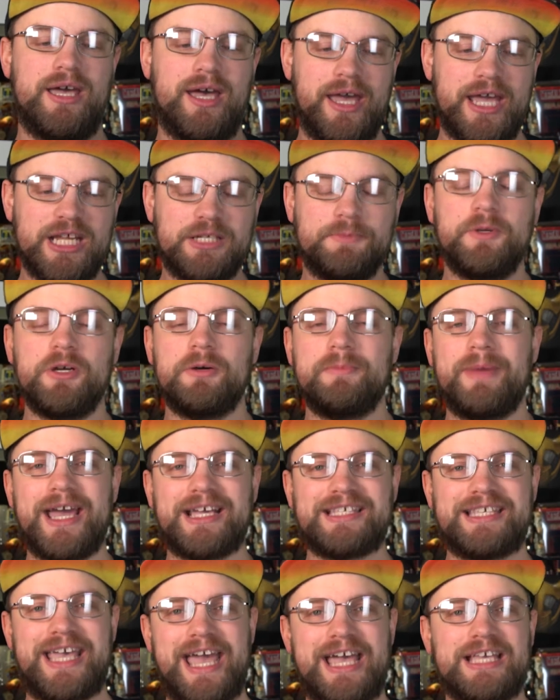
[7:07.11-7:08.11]
Uh, H B O
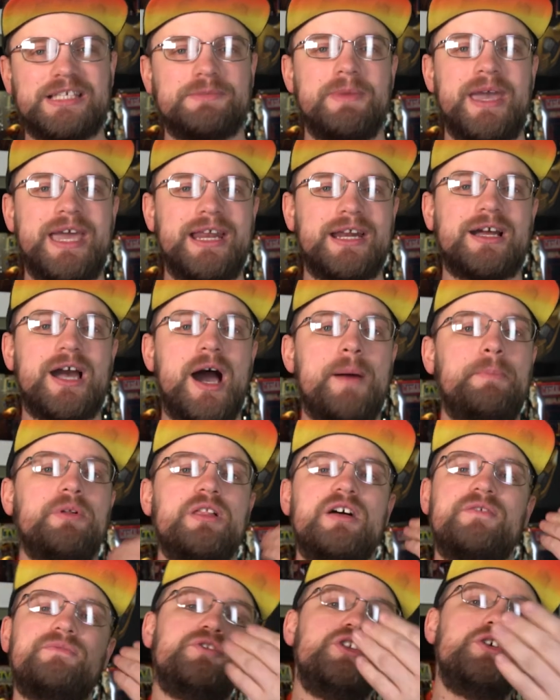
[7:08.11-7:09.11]
Max has made a
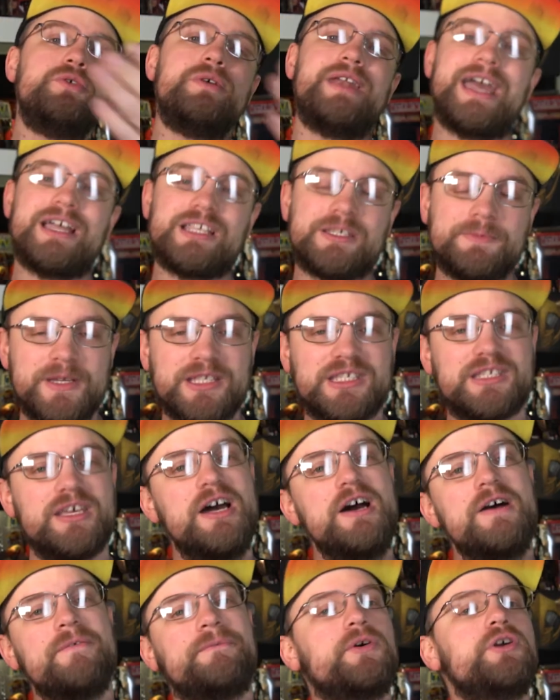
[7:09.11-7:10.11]
couple of new announcements
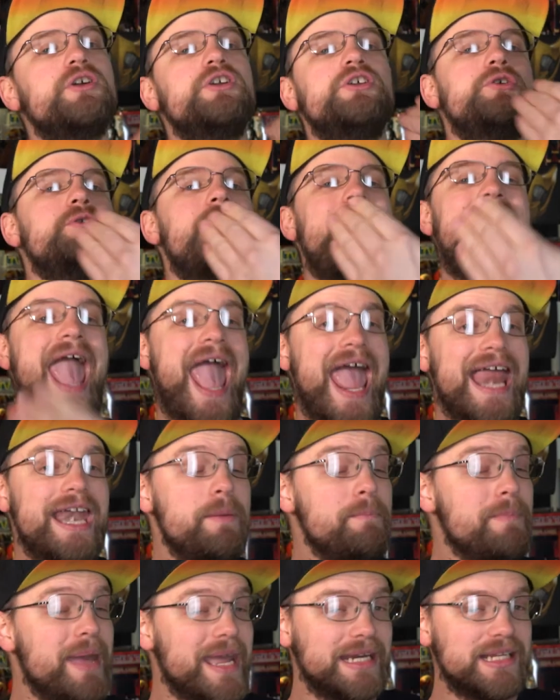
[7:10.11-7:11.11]
for new
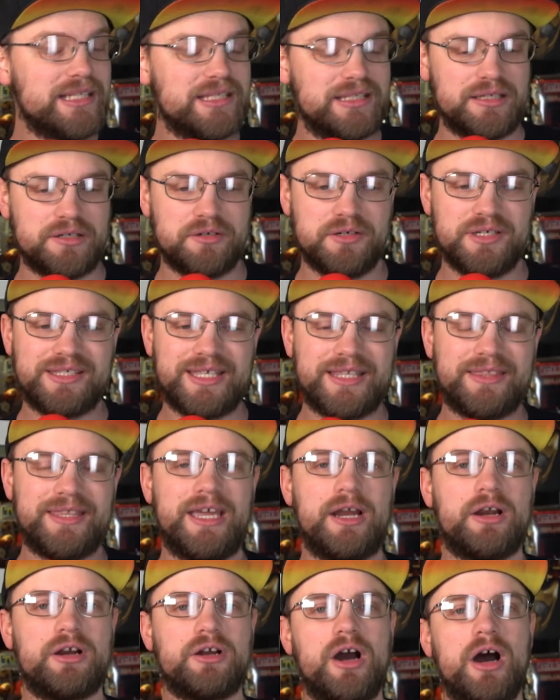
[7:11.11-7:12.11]
animated series that
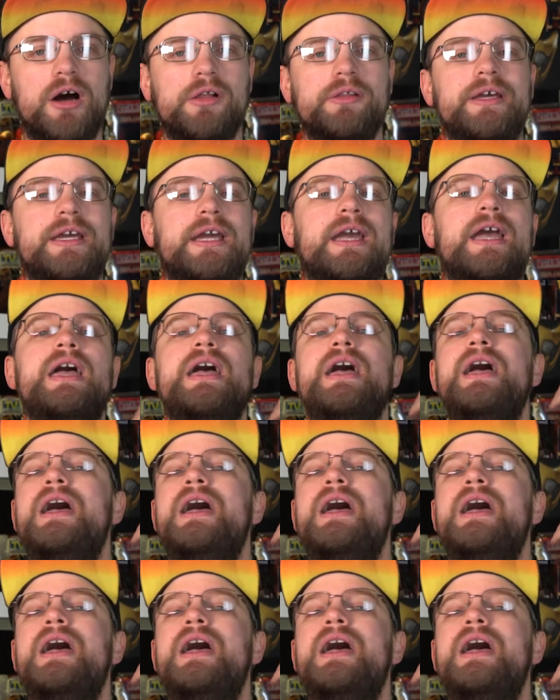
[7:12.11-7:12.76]
they are calling